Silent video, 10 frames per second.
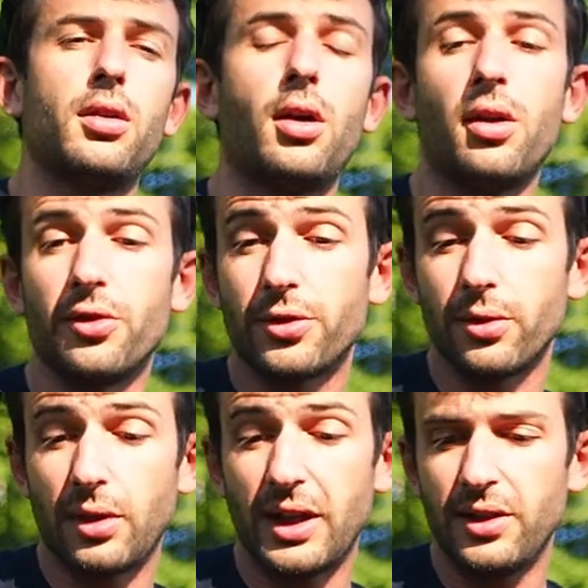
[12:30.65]
On the
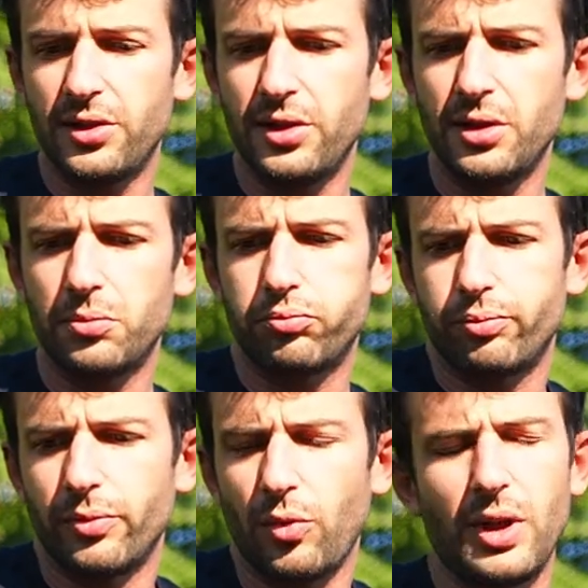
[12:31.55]
landing,
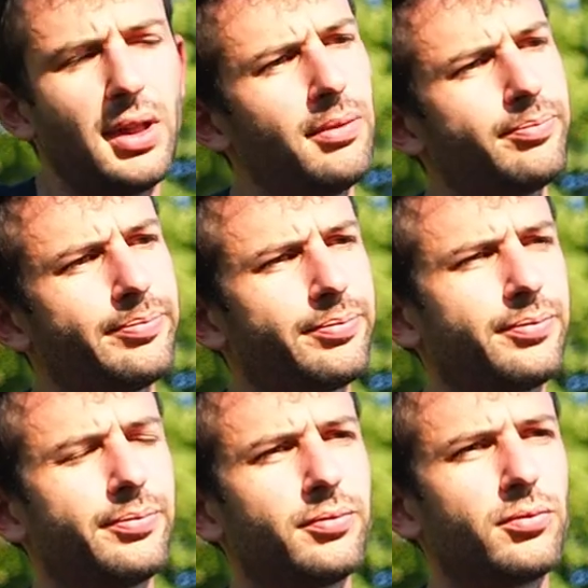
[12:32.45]
well,
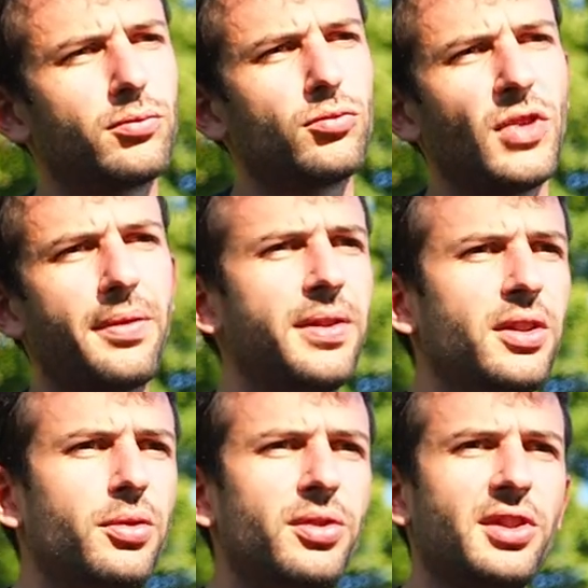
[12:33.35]
nothing
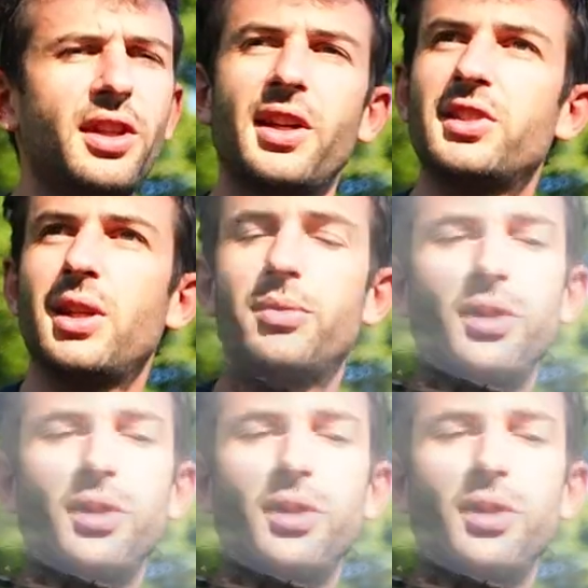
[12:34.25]
to say except